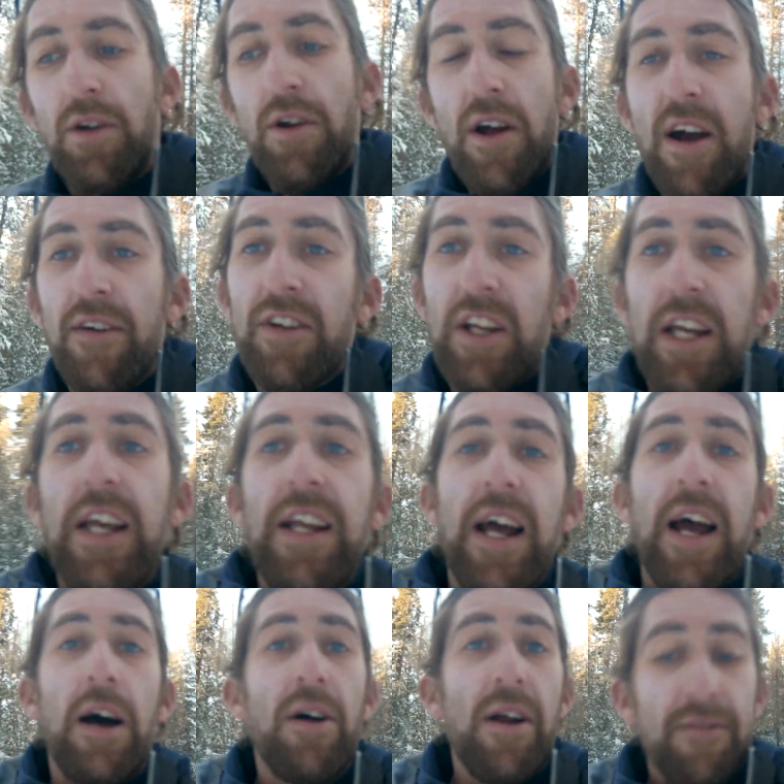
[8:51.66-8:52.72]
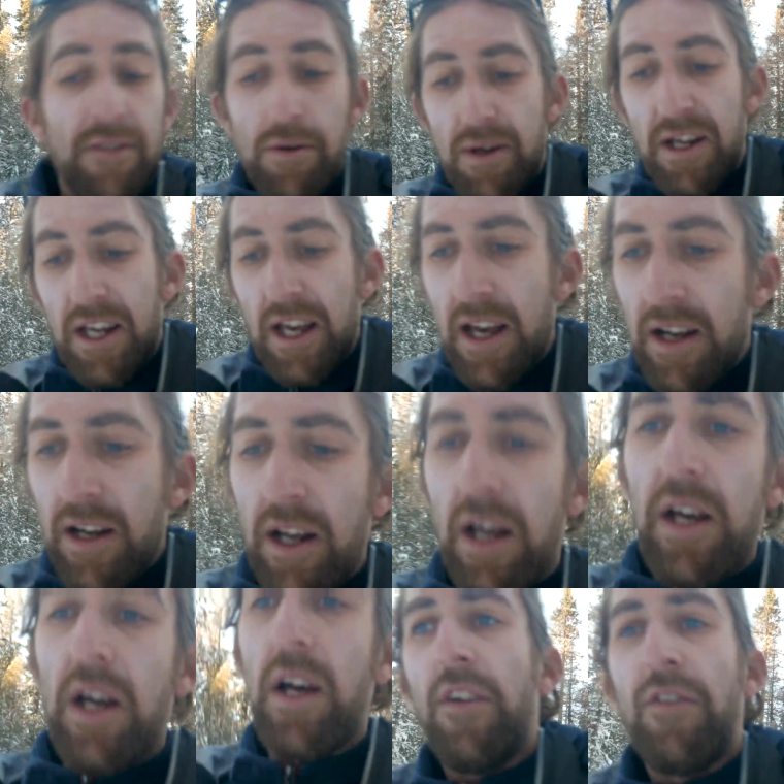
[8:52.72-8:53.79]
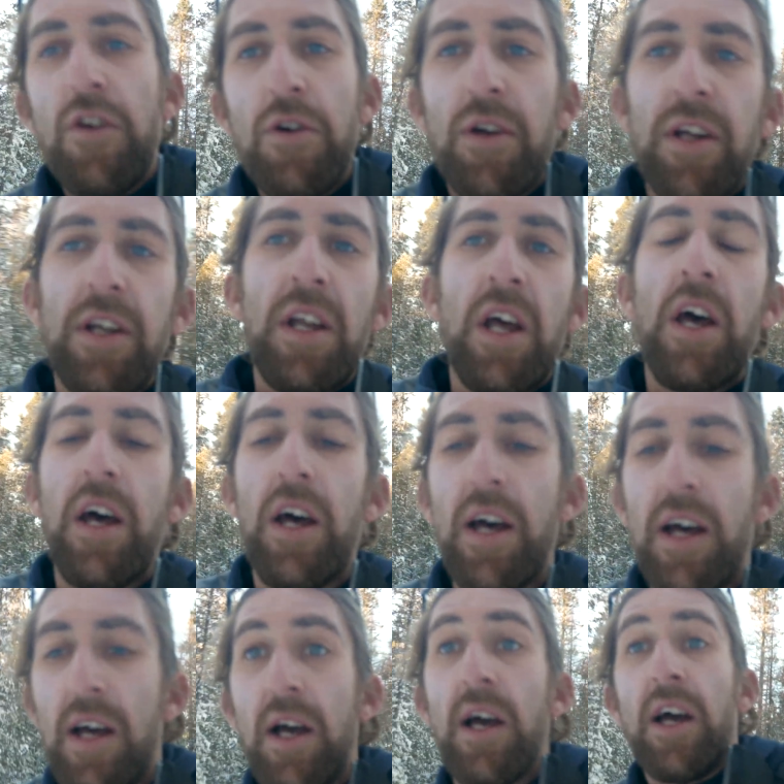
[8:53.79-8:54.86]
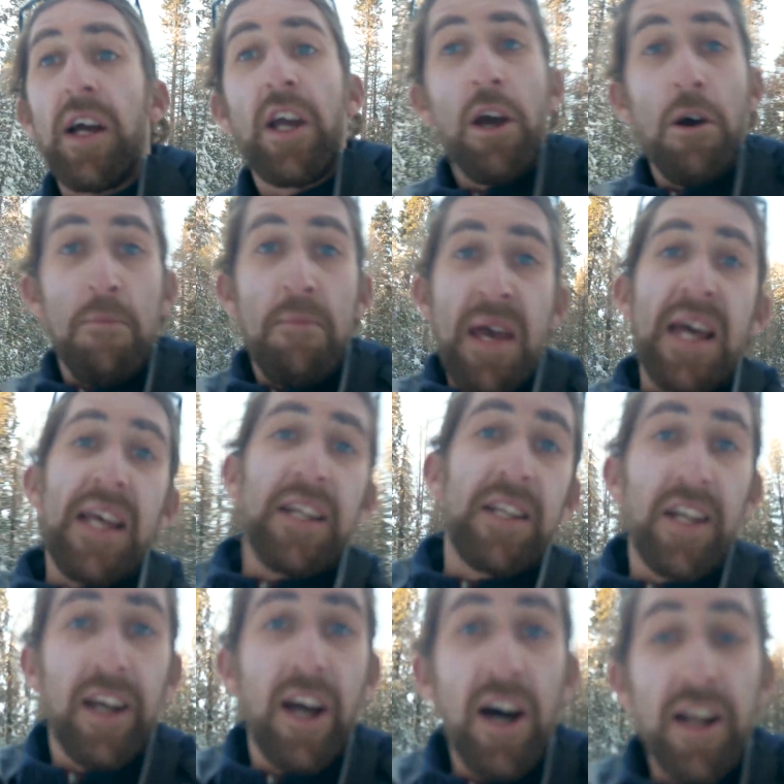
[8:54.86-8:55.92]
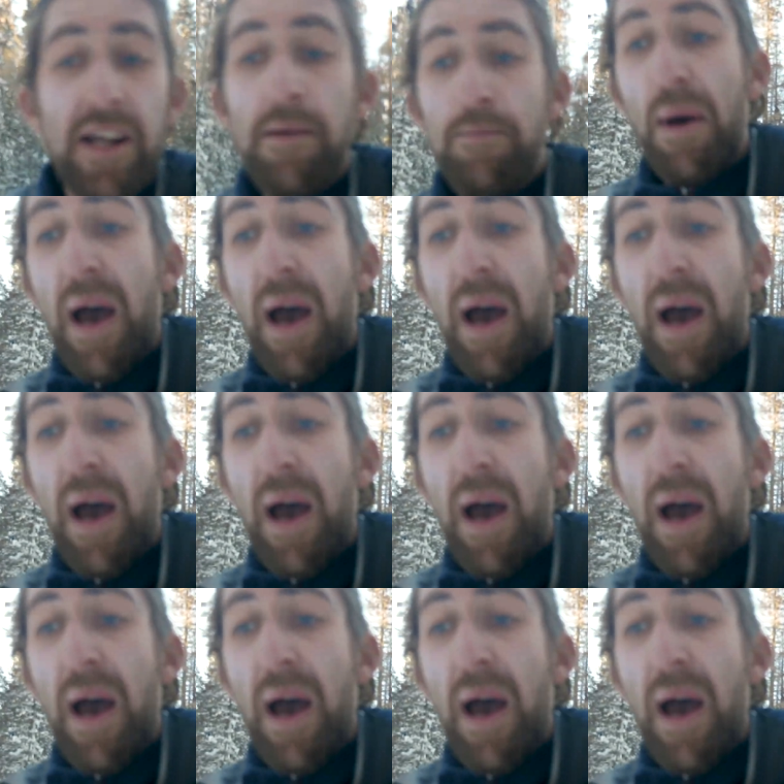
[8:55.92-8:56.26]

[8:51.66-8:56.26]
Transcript: You don't have to eat out every weekend. If you can commit to cutting